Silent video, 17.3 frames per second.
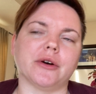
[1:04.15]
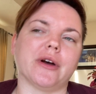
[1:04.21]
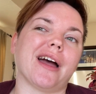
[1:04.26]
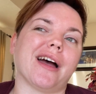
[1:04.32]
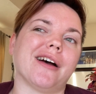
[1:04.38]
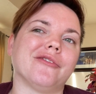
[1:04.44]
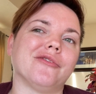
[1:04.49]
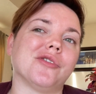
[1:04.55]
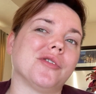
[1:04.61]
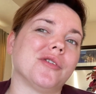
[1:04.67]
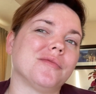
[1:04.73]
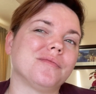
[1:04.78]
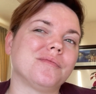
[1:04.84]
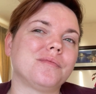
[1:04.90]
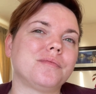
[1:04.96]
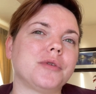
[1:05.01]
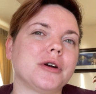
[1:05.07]
I have
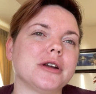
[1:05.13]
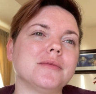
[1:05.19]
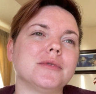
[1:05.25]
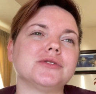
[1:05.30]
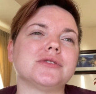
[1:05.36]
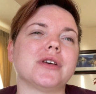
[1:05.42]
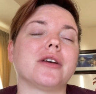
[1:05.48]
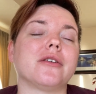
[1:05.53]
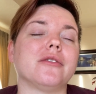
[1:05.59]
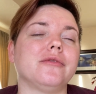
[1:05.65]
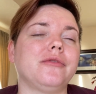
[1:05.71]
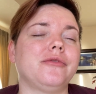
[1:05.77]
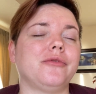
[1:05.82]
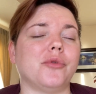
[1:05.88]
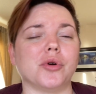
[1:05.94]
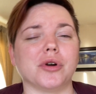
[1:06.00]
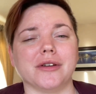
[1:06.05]
pretty much like
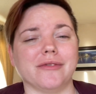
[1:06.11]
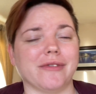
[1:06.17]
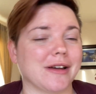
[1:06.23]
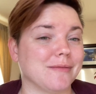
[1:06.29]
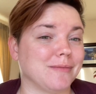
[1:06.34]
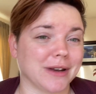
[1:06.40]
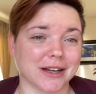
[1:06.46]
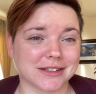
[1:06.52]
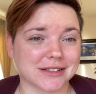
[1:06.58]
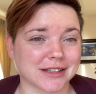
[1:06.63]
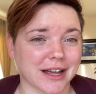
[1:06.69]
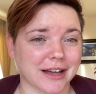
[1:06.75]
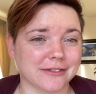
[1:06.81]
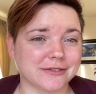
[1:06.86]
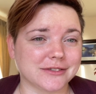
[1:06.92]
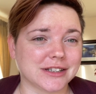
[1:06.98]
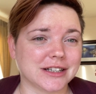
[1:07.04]
45 minutes
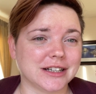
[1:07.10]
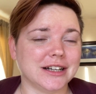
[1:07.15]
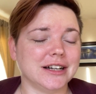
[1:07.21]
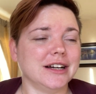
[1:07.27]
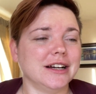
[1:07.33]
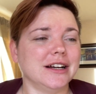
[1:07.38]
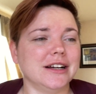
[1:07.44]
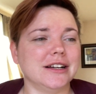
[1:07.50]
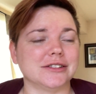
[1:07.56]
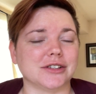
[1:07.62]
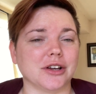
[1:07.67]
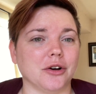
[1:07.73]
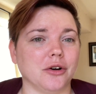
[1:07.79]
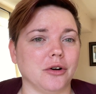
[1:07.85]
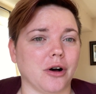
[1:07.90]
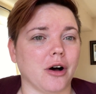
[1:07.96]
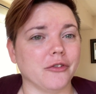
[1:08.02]
left,
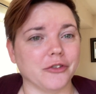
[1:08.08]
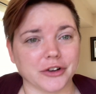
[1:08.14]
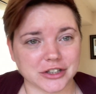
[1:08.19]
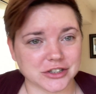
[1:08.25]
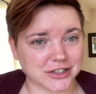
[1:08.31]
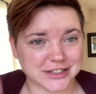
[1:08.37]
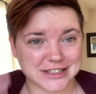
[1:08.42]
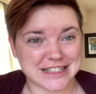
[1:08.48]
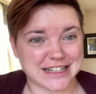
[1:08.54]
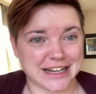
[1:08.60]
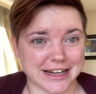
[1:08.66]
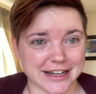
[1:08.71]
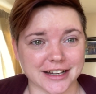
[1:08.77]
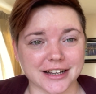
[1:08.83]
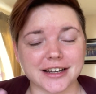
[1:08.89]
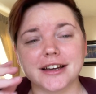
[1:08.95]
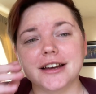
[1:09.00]
so I'll finish it today.